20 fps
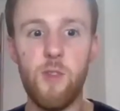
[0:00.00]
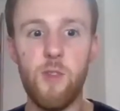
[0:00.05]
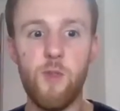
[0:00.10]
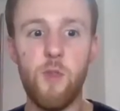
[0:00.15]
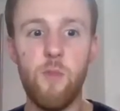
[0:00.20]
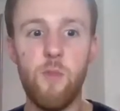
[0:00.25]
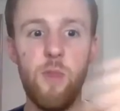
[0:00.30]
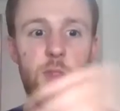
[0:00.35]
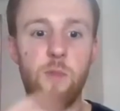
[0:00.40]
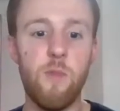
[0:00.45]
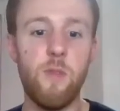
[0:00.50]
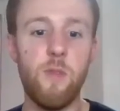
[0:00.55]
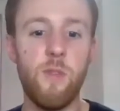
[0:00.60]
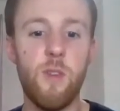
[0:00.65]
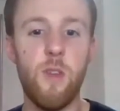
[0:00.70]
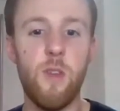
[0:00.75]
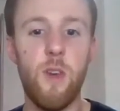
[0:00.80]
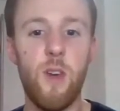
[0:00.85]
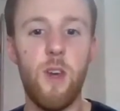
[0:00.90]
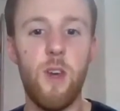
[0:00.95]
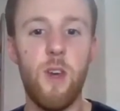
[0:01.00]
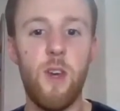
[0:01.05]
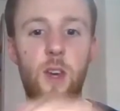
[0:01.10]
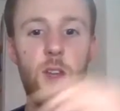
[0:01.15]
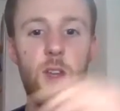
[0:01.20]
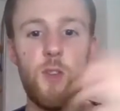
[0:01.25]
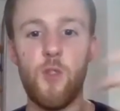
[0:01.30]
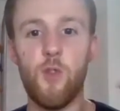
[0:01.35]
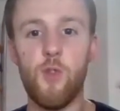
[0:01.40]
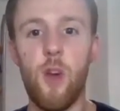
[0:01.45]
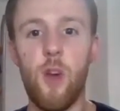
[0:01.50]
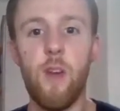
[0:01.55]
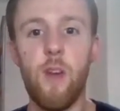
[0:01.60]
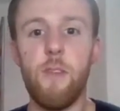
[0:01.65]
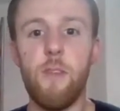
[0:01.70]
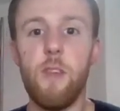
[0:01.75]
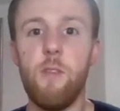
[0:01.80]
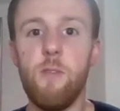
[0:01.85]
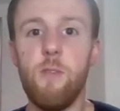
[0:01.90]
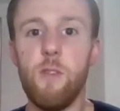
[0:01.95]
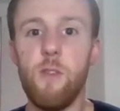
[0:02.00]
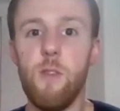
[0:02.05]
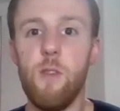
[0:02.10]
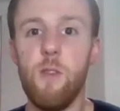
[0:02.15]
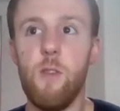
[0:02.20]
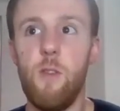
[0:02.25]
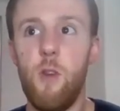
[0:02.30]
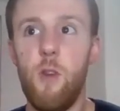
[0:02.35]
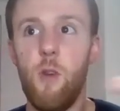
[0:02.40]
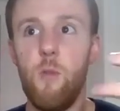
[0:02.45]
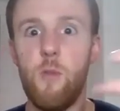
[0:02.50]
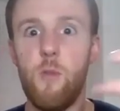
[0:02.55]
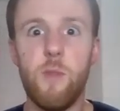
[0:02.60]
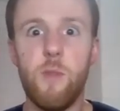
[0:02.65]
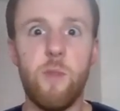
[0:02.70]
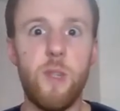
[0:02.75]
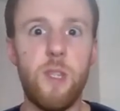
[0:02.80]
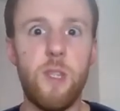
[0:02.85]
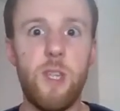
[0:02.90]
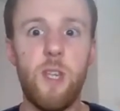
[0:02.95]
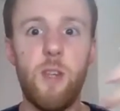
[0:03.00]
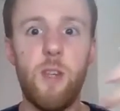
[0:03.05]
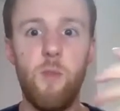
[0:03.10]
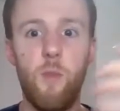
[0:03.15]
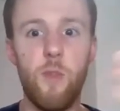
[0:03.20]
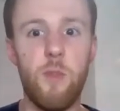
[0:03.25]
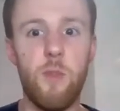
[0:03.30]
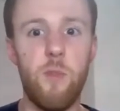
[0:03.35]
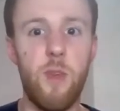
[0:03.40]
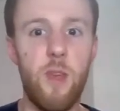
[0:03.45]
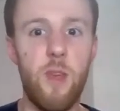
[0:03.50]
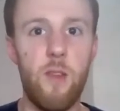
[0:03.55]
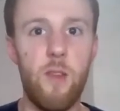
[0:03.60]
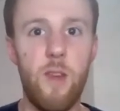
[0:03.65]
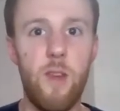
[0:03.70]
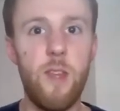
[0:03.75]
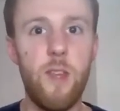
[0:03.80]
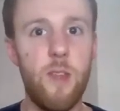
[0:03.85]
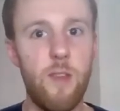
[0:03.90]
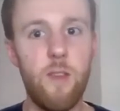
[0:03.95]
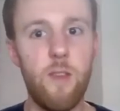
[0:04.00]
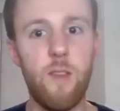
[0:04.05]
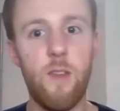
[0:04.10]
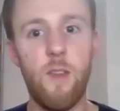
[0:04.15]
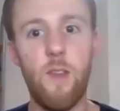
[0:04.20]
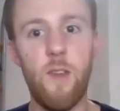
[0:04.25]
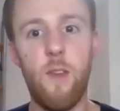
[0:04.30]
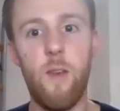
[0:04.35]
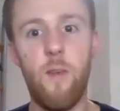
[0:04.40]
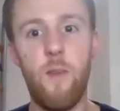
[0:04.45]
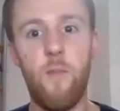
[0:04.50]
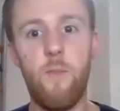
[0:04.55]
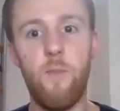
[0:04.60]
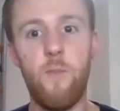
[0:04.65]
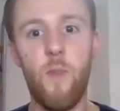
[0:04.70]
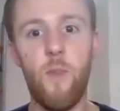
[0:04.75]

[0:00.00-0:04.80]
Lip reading: But because the real root of your identity, you still had that trauma that was